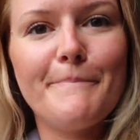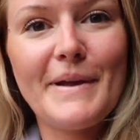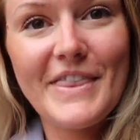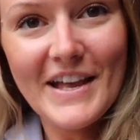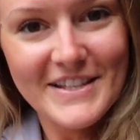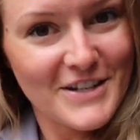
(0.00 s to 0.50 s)

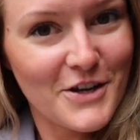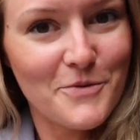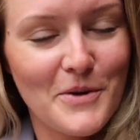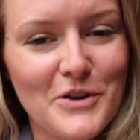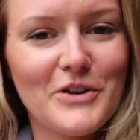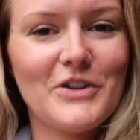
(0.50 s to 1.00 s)
But that's good
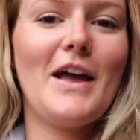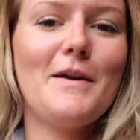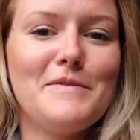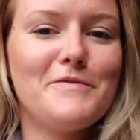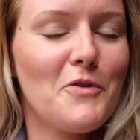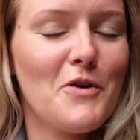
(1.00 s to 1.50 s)
when you're
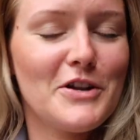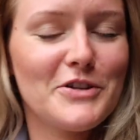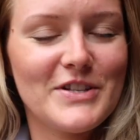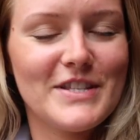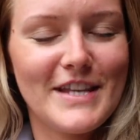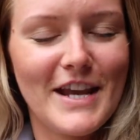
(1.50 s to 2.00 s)
climbing
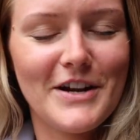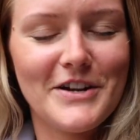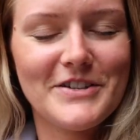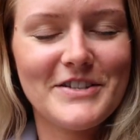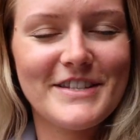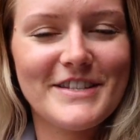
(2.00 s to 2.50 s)
400
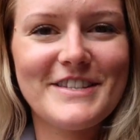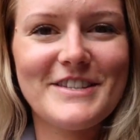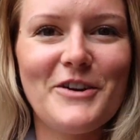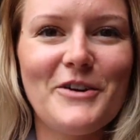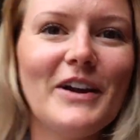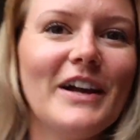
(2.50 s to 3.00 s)
stairs.
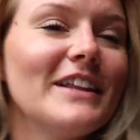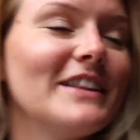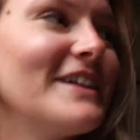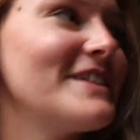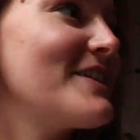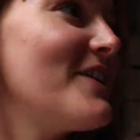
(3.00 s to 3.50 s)
So
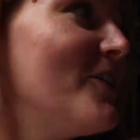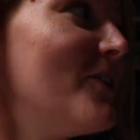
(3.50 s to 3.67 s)
let's go.